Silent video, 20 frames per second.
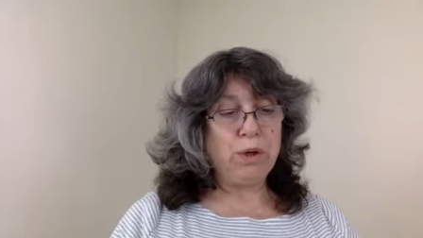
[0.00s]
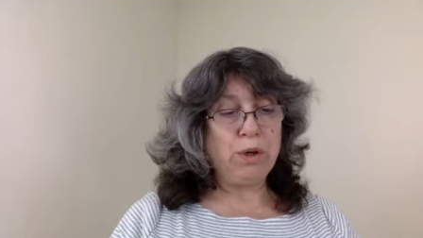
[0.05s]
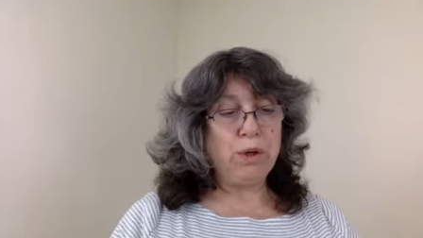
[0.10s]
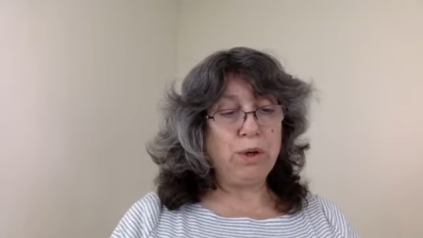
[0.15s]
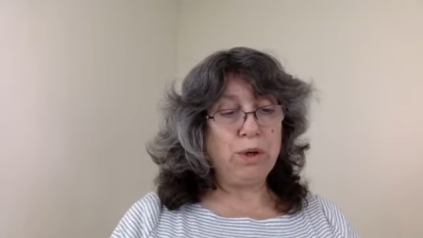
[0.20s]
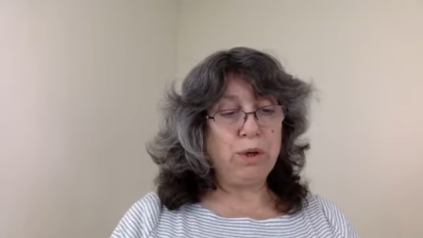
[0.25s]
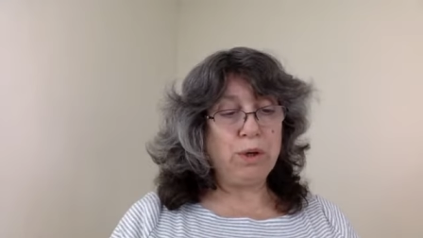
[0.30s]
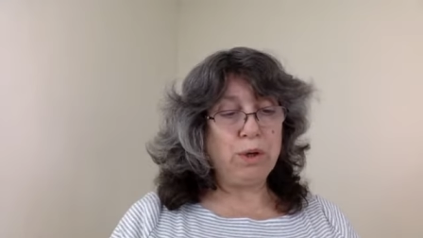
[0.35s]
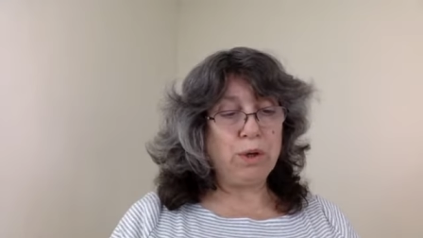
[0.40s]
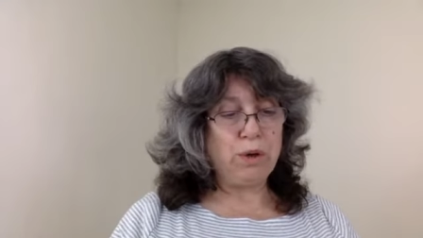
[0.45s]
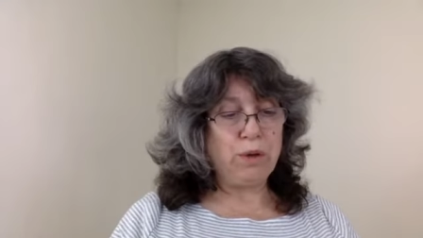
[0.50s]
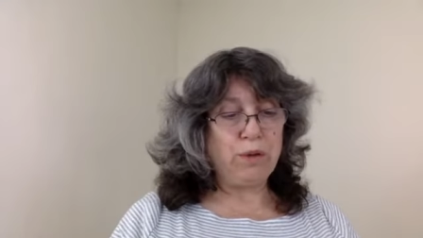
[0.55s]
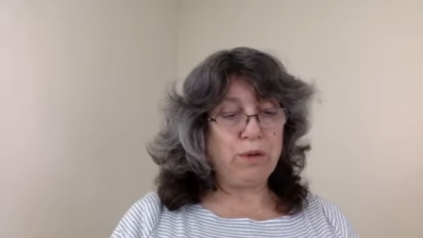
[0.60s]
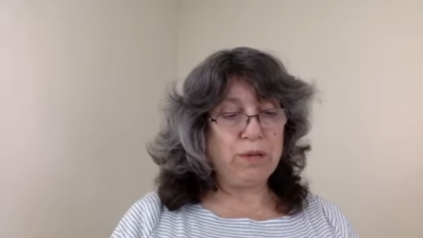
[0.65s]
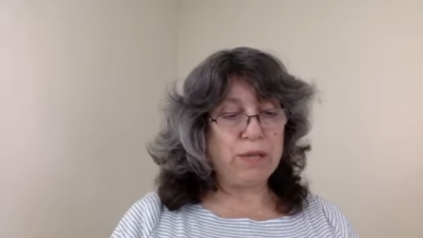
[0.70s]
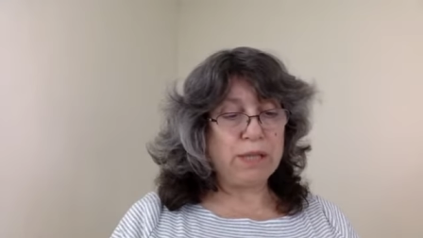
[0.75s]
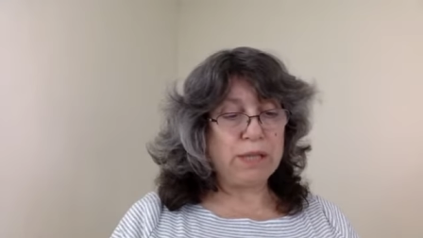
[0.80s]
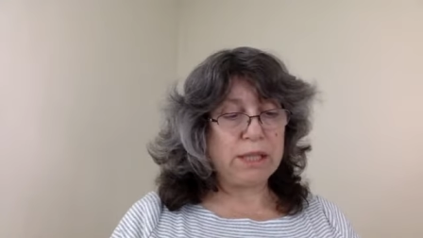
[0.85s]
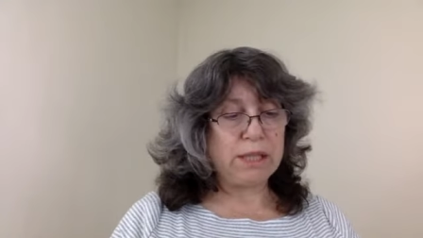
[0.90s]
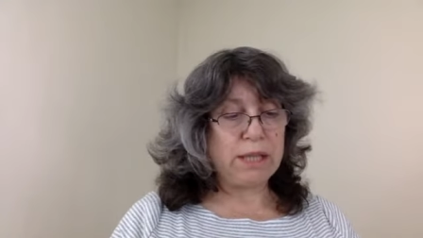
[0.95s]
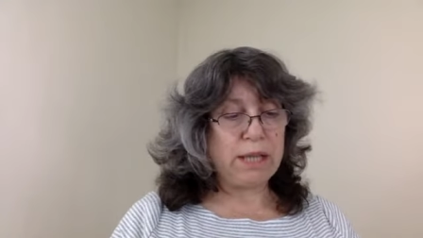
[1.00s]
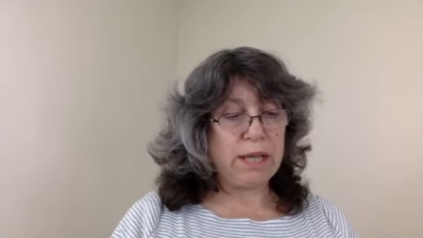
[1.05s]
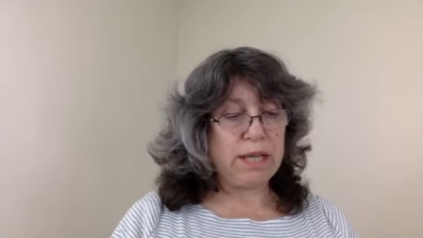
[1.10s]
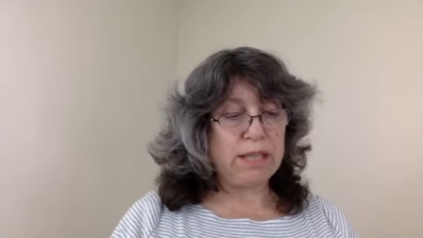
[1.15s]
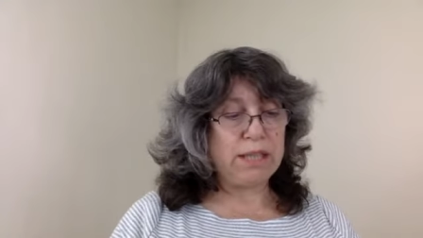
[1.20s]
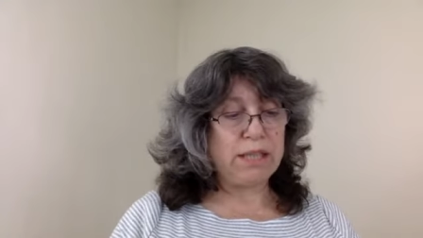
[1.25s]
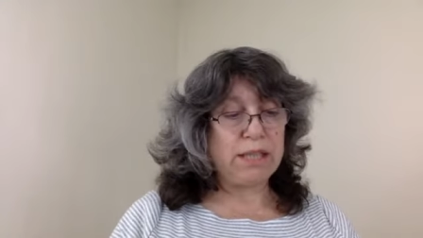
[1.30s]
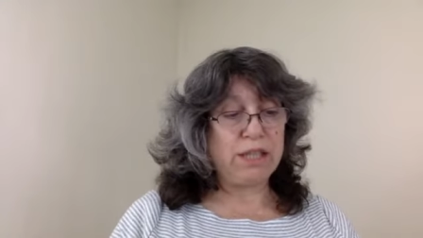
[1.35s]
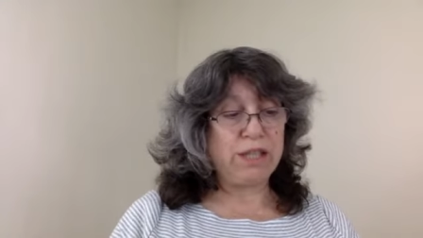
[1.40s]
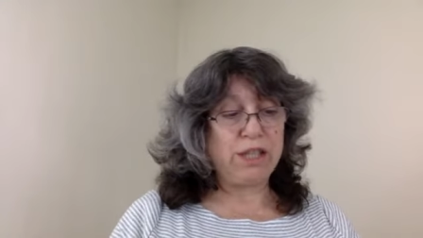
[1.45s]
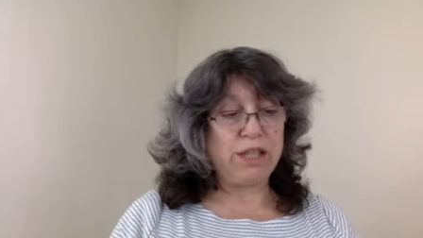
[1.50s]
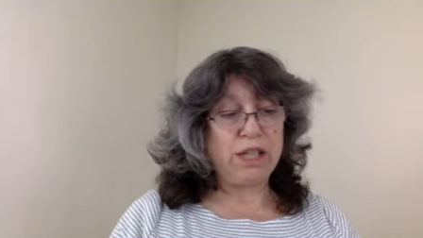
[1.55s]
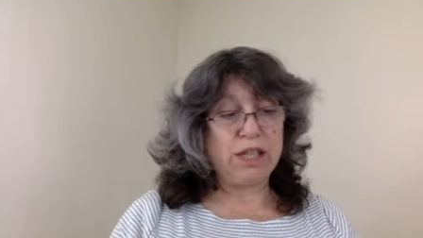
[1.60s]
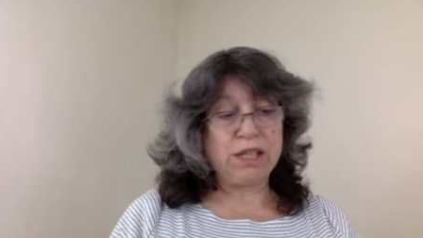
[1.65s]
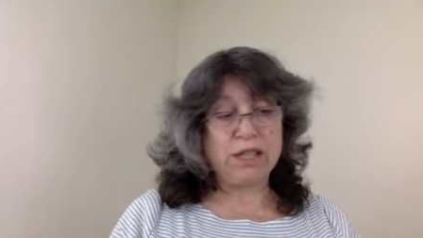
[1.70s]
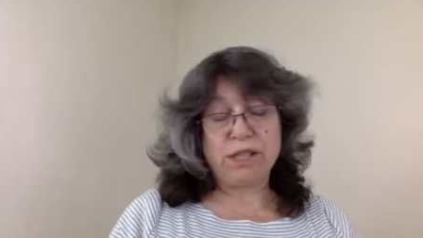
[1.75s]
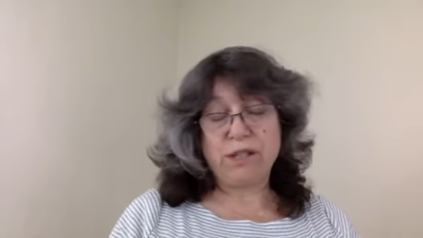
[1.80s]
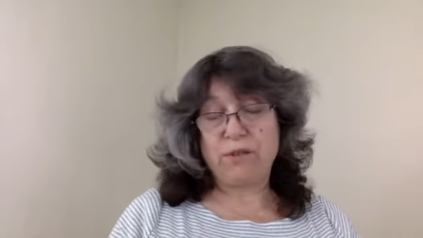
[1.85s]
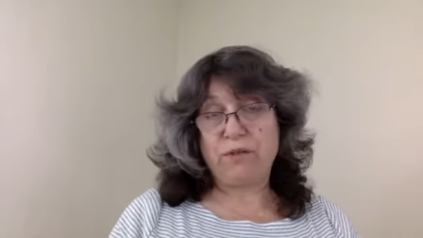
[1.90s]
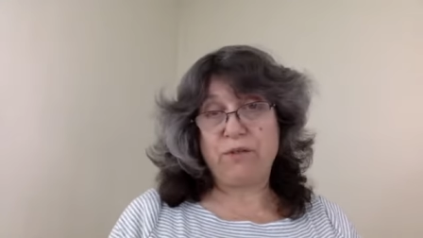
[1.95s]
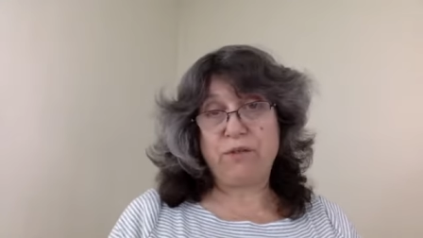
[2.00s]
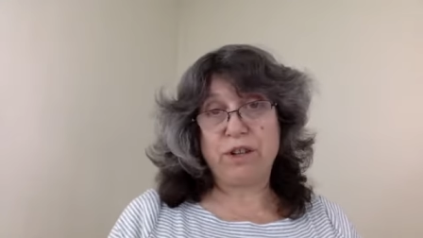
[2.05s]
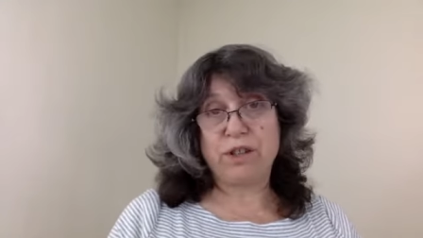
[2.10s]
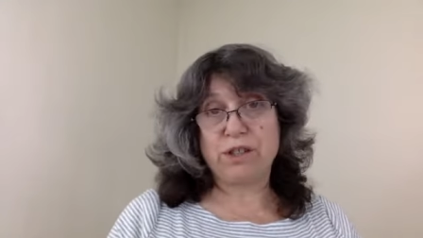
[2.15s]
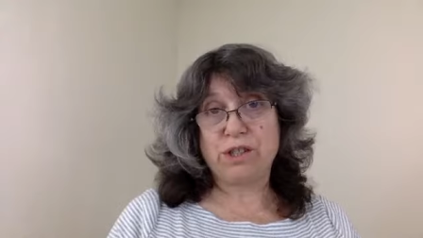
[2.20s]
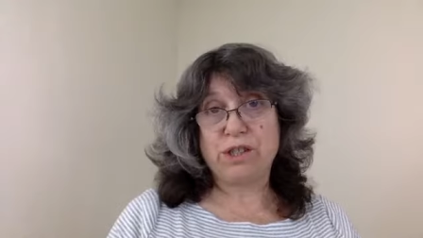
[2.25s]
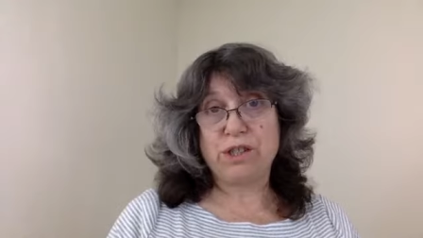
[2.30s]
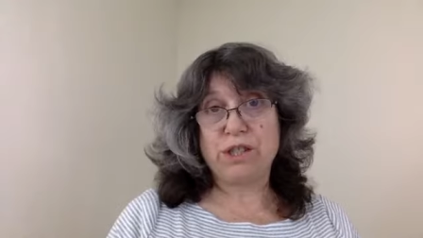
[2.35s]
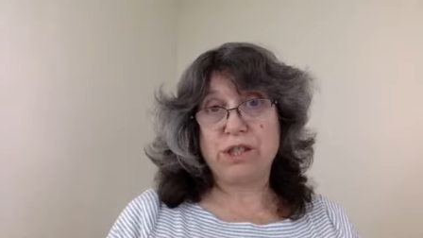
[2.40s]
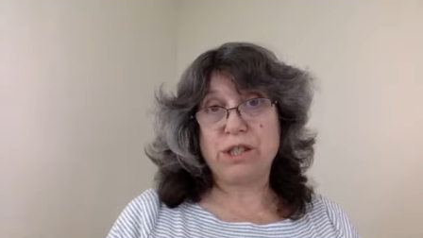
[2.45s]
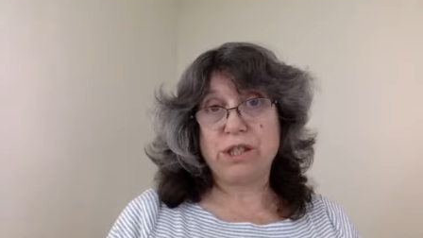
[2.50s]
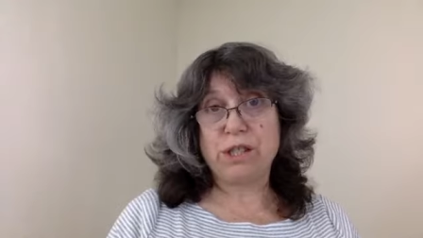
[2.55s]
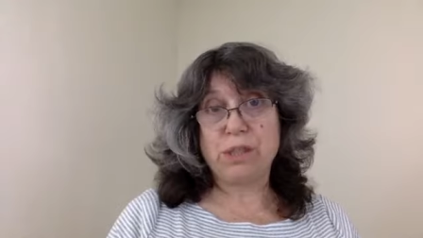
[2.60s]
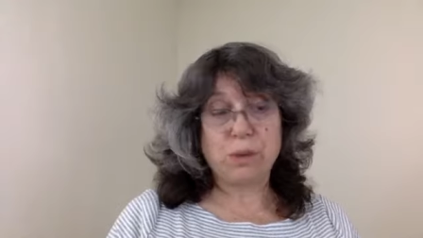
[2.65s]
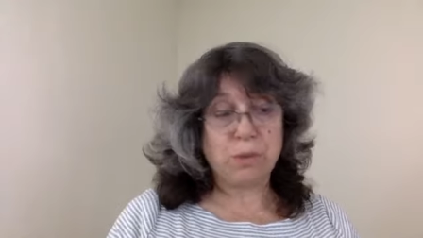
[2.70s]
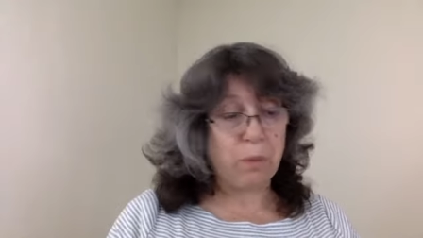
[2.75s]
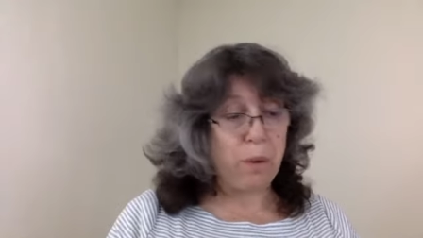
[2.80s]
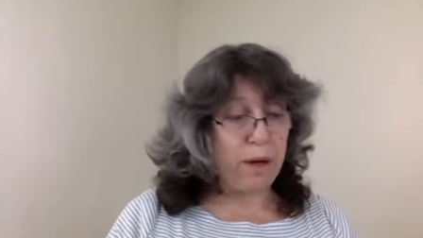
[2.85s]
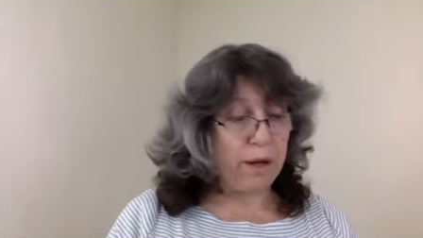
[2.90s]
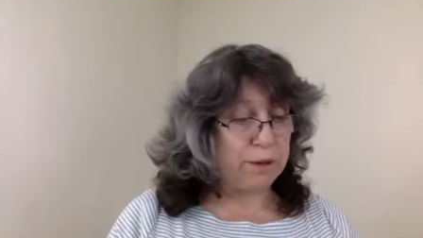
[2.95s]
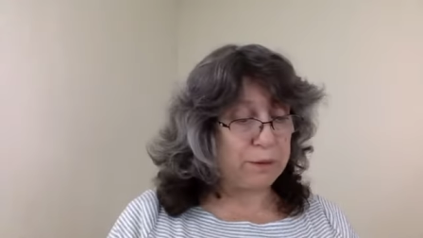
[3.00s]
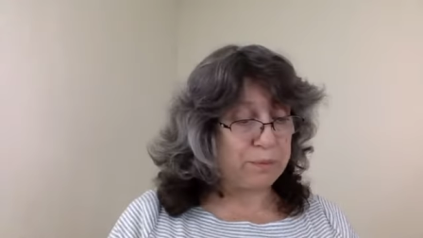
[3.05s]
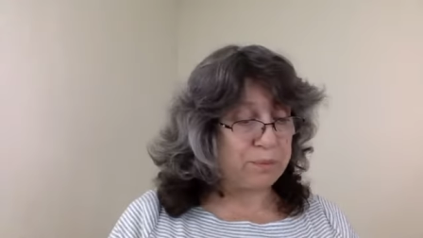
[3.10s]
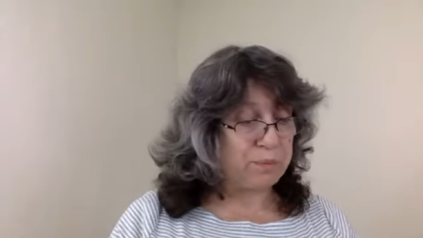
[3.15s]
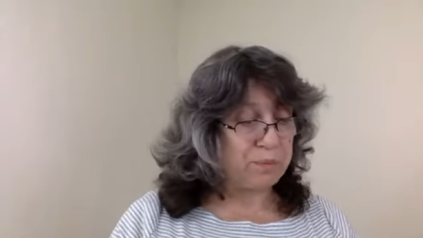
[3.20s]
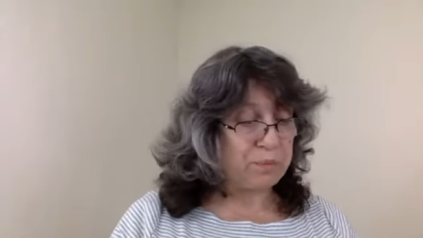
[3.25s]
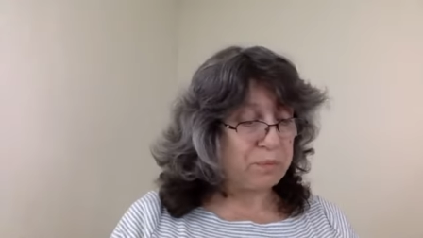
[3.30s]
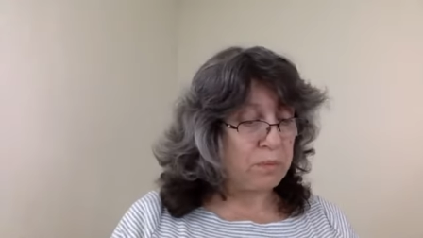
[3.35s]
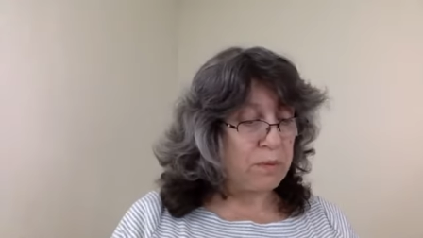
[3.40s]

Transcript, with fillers: nervous, and digestive functions as well.